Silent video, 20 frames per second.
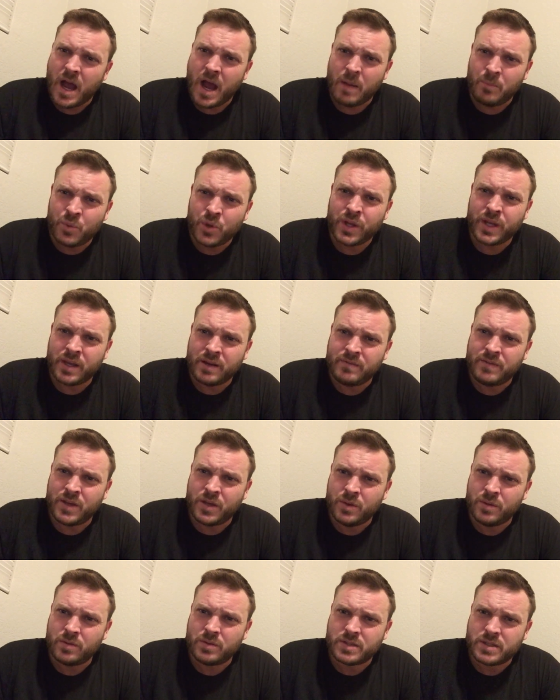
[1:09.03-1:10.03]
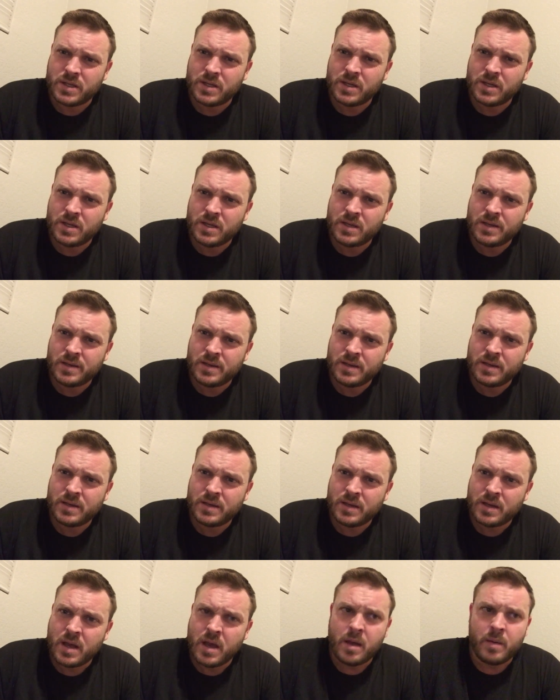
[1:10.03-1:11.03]
I'm really confused
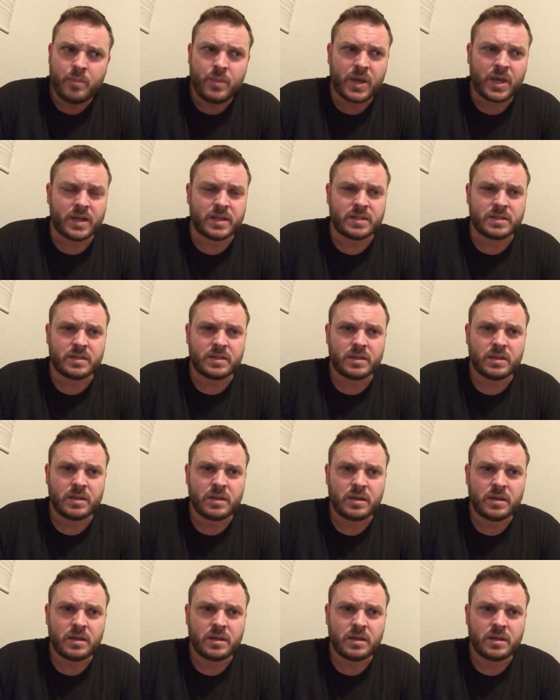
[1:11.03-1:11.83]
because